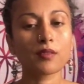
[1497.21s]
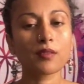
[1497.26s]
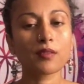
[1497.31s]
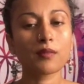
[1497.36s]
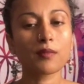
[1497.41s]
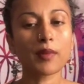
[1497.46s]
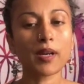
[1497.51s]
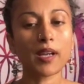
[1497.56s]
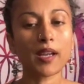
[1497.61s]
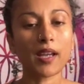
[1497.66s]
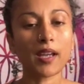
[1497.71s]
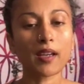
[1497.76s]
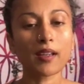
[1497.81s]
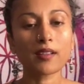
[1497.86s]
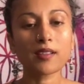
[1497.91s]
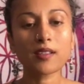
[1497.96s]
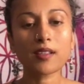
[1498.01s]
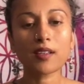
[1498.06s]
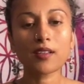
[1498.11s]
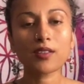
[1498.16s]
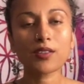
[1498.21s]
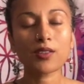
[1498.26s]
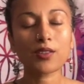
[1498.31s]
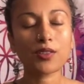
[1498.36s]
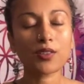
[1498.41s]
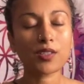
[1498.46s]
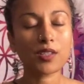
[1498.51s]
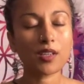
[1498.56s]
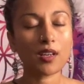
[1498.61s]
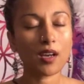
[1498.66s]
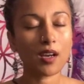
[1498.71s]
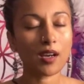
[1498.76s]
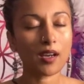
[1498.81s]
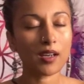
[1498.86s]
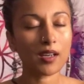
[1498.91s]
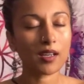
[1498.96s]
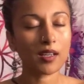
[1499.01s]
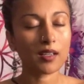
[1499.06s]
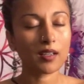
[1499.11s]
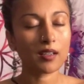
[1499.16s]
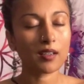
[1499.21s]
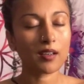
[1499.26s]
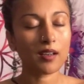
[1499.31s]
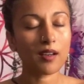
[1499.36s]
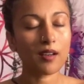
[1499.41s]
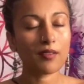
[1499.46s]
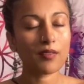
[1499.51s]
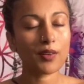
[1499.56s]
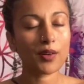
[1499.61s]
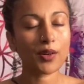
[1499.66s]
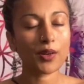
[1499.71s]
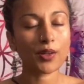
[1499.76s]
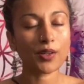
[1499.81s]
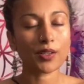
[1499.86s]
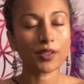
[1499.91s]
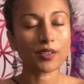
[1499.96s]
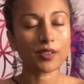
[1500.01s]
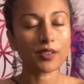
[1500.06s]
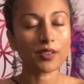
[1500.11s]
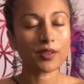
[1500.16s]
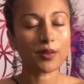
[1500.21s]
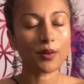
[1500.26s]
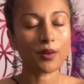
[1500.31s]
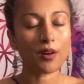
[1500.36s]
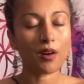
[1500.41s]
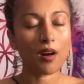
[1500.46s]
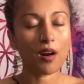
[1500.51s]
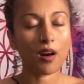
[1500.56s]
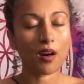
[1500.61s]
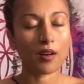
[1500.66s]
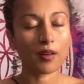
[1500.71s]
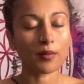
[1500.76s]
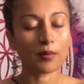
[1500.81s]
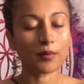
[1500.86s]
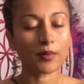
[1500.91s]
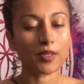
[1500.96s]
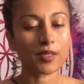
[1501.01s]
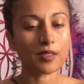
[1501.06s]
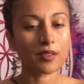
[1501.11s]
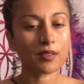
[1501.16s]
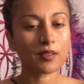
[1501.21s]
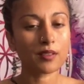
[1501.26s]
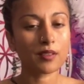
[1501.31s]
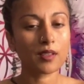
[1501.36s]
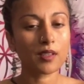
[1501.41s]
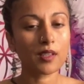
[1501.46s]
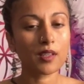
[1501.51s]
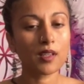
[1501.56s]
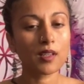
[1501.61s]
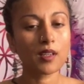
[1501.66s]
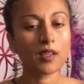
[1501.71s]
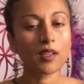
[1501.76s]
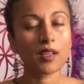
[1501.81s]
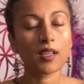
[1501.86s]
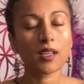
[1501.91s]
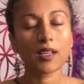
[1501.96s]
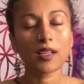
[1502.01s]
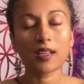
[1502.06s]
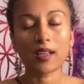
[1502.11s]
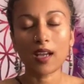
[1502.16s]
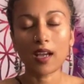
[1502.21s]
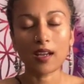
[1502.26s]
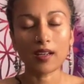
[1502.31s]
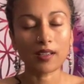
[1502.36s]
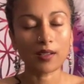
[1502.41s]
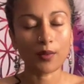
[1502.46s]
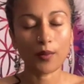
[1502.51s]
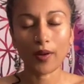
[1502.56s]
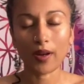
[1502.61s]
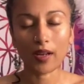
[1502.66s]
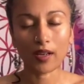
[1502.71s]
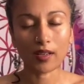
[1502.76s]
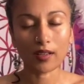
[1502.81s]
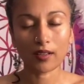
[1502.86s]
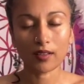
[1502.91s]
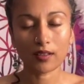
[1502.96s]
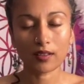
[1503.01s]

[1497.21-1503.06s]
my ancestors and I have hurt or harmed in any way.